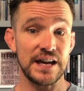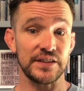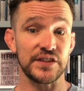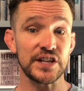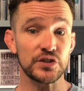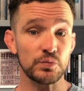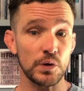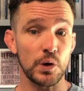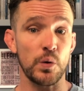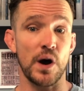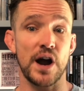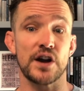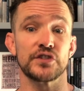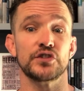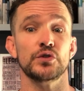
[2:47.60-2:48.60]
This
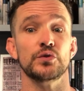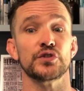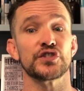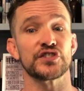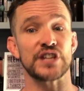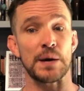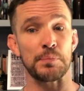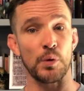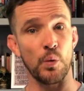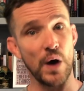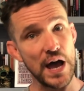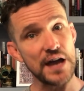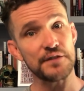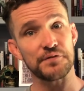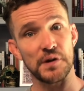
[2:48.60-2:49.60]
requires you to step
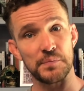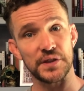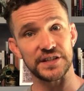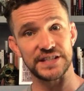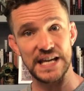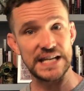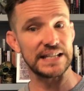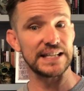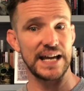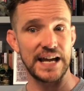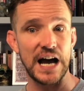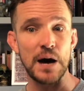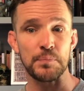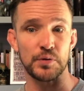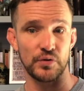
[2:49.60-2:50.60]
away from the day-to-day
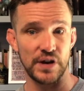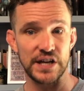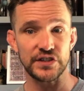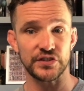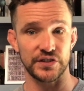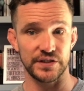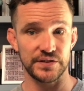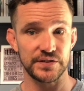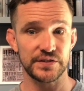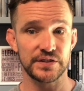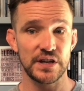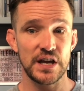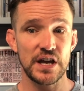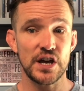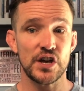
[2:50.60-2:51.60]
operations
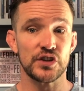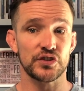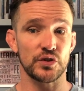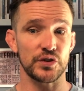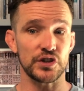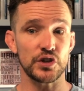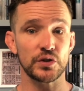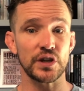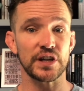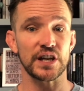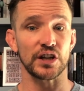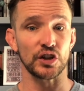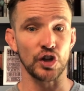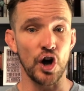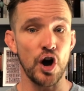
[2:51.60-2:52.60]
so that you can get
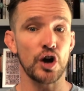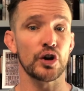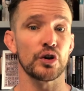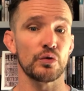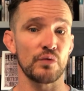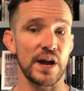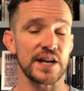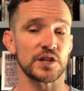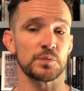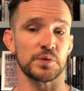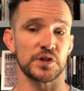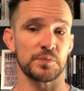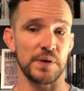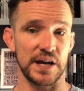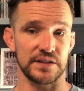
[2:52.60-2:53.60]
a longer range
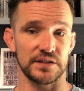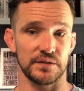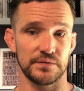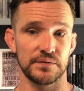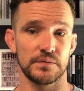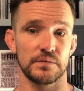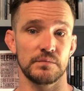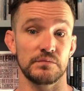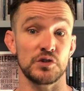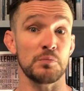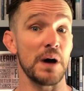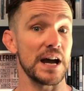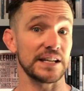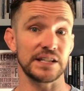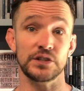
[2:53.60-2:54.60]
perspective. You
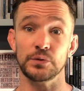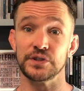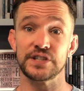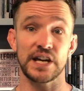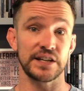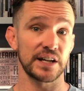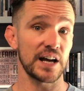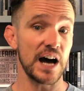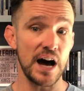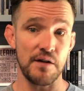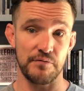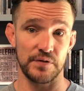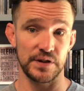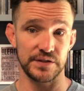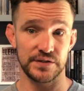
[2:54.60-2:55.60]
might need to attend a
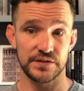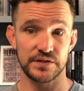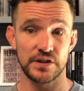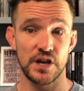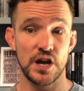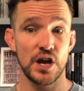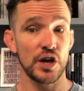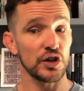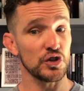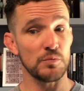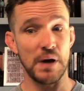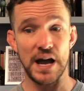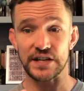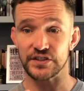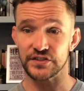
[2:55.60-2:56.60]
conference. You
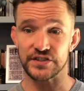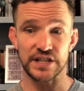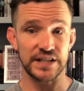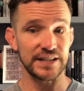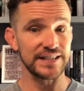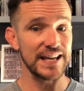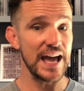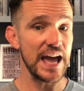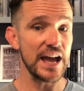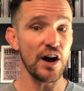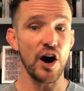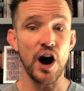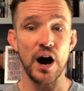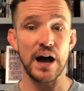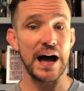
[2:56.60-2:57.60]
might just need a day
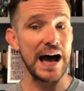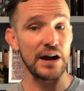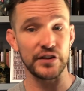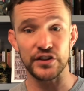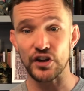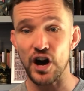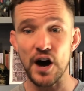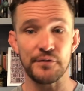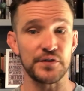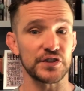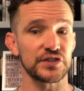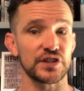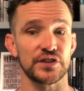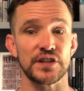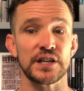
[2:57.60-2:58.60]
out of the
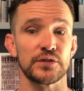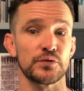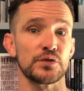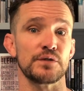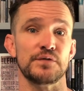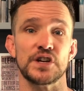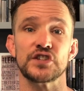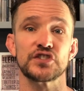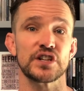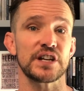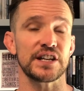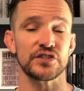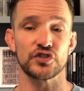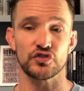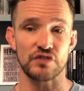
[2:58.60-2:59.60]
office to think through the vision
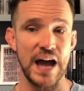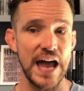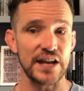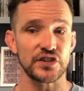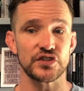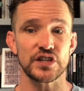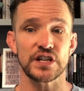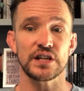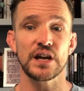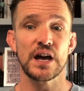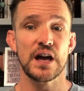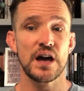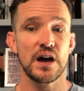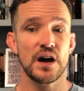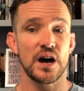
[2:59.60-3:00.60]
and strategy
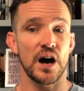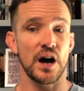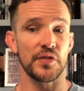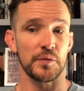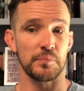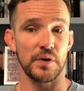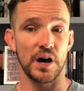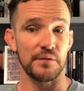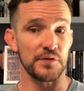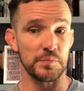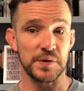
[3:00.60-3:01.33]
of the